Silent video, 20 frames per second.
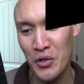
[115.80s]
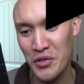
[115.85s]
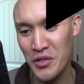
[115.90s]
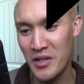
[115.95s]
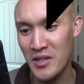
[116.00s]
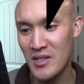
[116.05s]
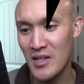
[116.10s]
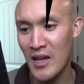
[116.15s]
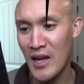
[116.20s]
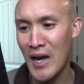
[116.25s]
goes on
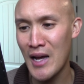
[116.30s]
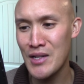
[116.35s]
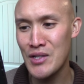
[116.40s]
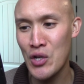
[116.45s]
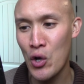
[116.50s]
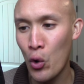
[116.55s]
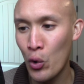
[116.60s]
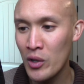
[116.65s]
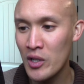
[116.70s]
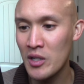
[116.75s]
to say, I
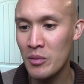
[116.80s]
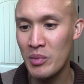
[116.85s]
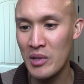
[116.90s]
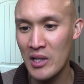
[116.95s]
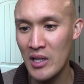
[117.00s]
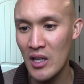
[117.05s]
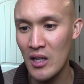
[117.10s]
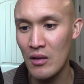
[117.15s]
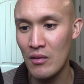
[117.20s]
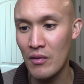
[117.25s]
totally
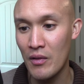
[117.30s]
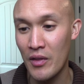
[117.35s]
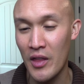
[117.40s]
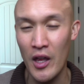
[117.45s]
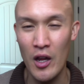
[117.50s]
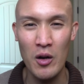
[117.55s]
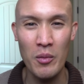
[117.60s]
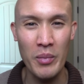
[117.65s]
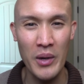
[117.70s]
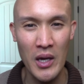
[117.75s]
believe
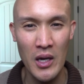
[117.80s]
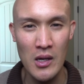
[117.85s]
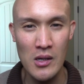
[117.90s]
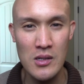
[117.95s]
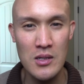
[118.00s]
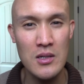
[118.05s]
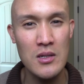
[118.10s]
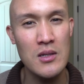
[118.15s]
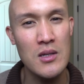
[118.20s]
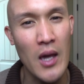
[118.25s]
they are being
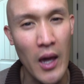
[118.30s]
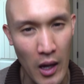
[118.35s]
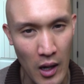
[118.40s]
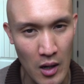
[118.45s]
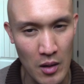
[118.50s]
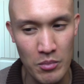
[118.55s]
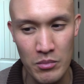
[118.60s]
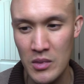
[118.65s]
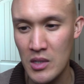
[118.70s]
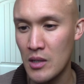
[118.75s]

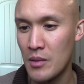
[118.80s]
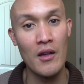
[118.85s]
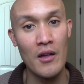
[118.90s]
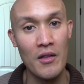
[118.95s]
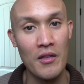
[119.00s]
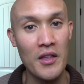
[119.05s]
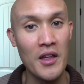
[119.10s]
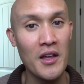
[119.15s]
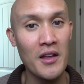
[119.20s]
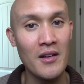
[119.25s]
scammed.
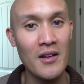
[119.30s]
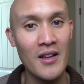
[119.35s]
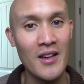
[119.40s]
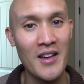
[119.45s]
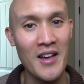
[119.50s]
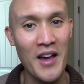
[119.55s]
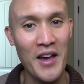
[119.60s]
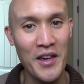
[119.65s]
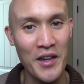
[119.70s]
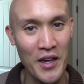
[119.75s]
Then
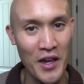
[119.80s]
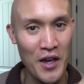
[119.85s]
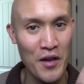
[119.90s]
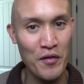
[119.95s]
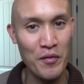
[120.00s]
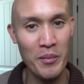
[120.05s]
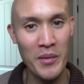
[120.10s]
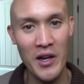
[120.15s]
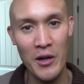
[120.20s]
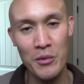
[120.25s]
I
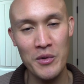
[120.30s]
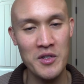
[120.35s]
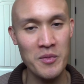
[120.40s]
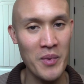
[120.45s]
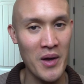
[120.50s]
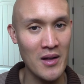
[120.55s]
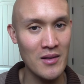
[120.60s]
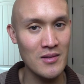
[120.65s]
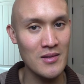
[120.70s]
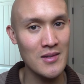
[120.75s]
gave my
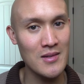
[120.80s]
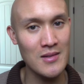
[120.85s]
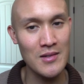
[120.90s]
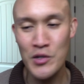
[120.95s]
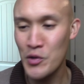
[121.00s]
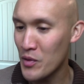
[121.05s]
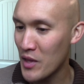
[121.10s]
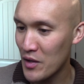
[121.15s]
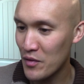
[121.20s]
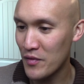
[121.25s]
response
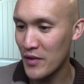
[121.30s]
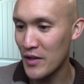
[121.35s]
to that